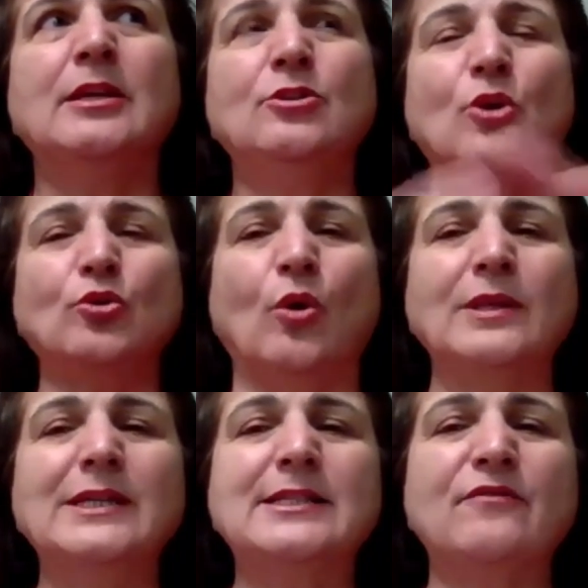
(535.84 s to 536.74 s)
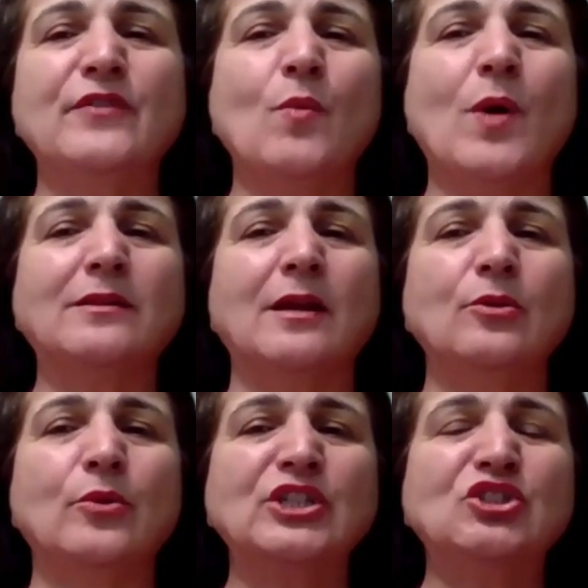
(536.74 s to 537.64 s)
not only serving
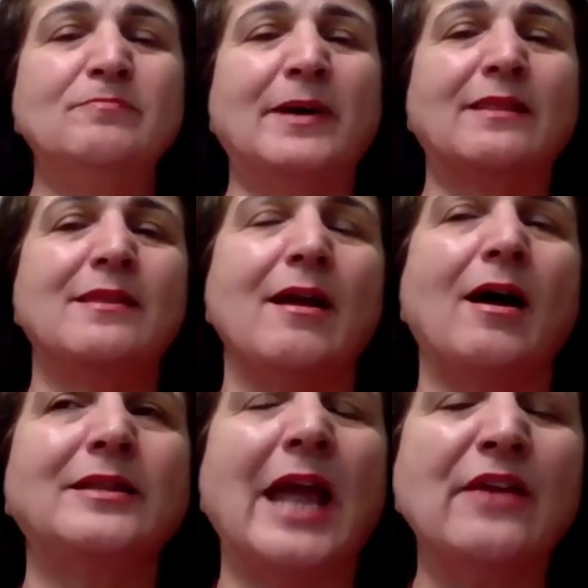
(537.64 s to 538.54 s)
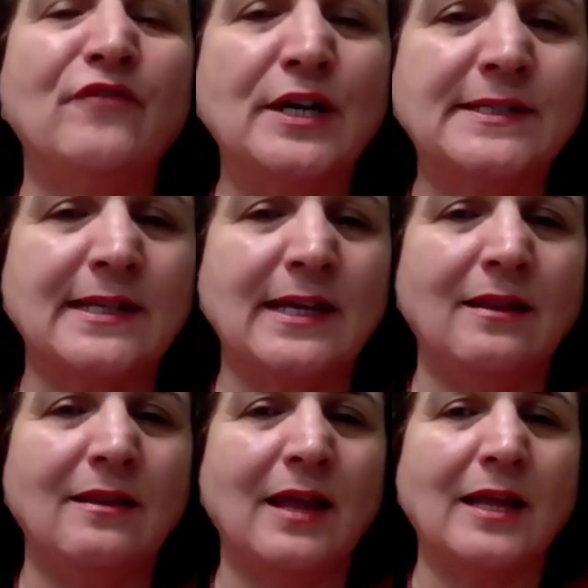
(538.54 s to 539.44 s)
Waterloo region, but they are diverse
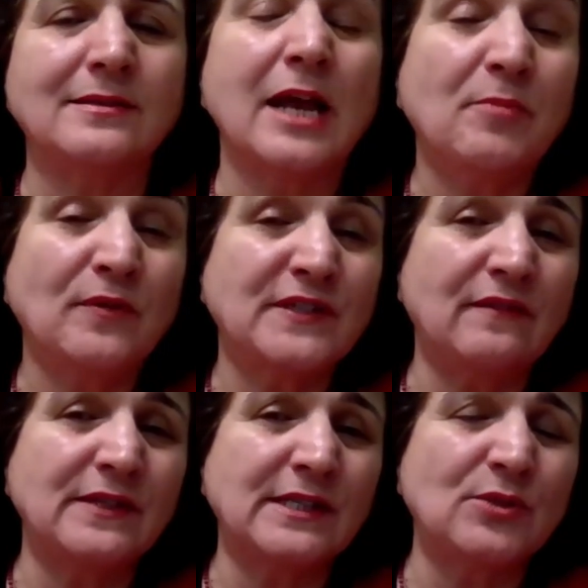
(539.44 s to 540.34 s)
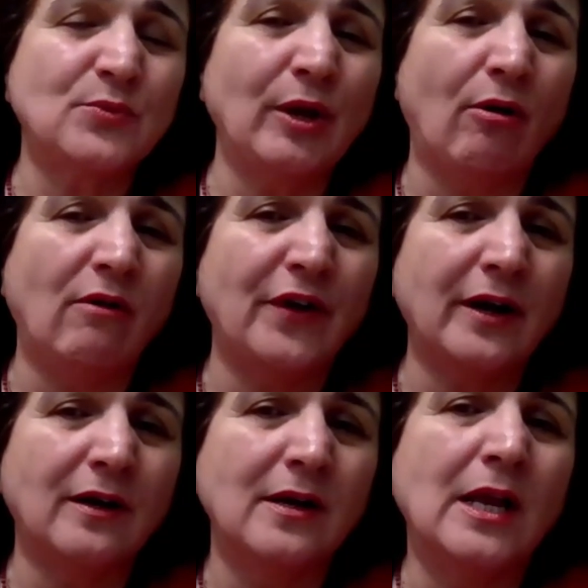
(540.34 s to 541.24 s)
in the type of services we
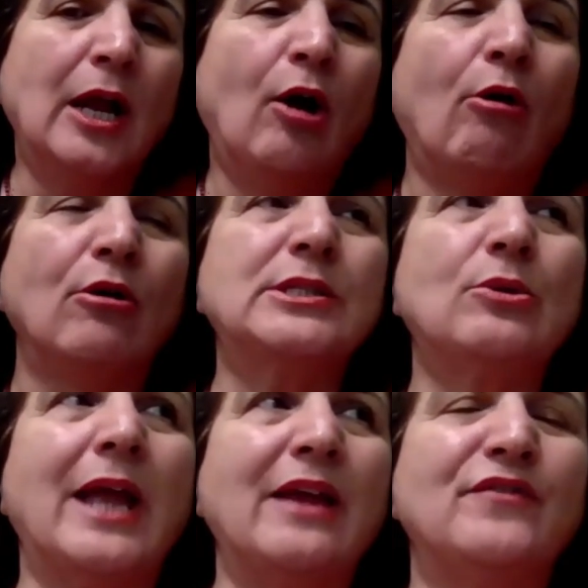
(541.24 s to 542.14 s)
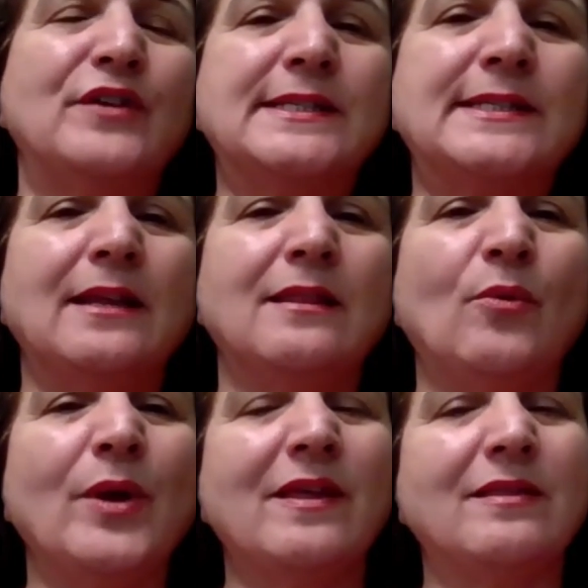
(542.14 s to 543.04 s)
offer, also diverse in
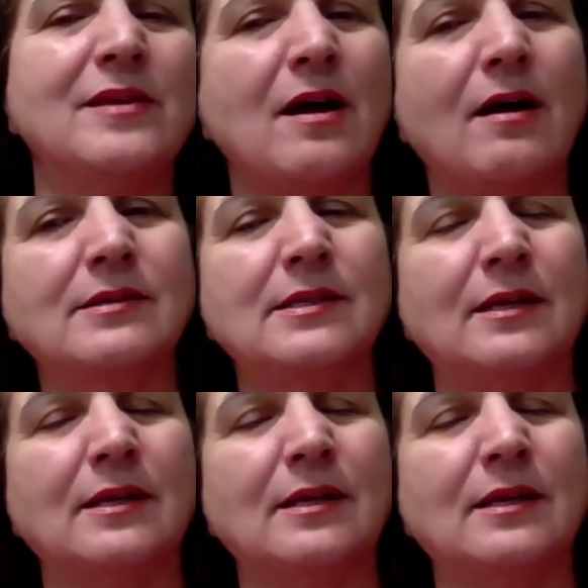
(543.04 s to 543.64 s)
the way that they are